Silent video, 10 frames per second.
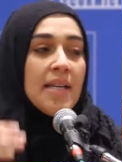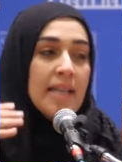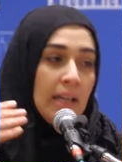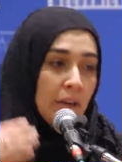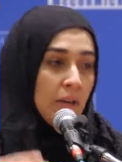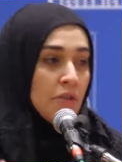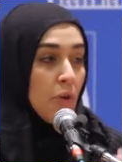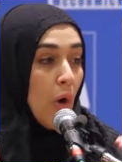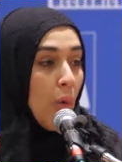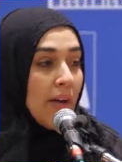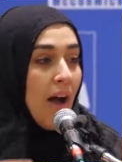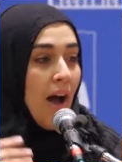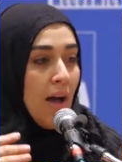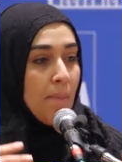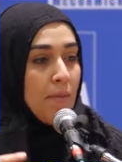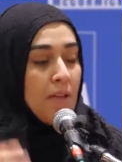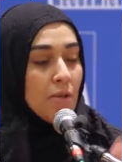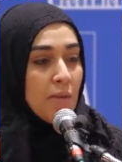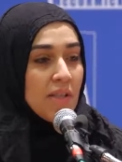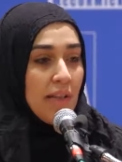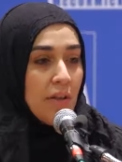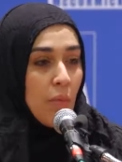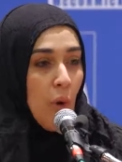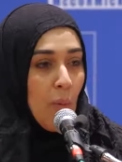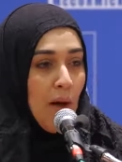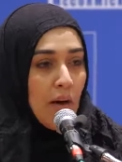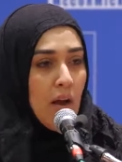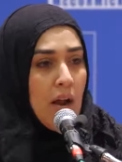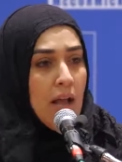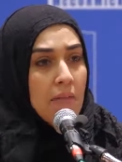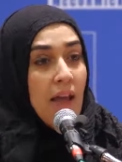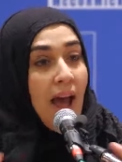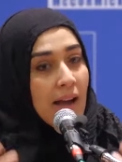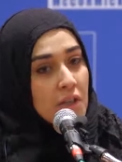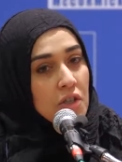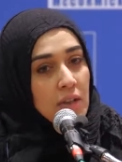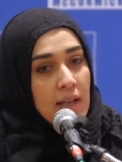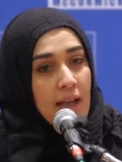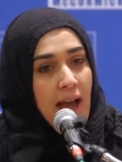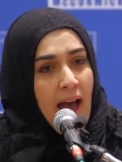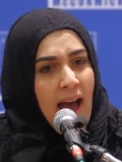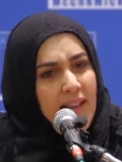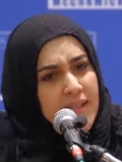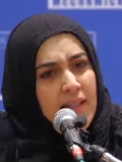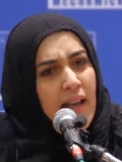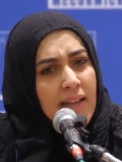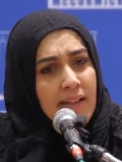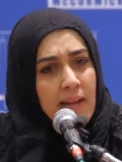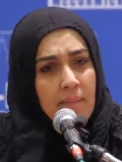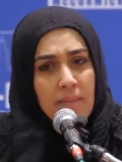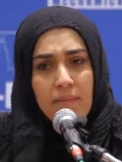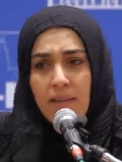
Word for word: and years growing up, this was like their role model. They actually acted like them.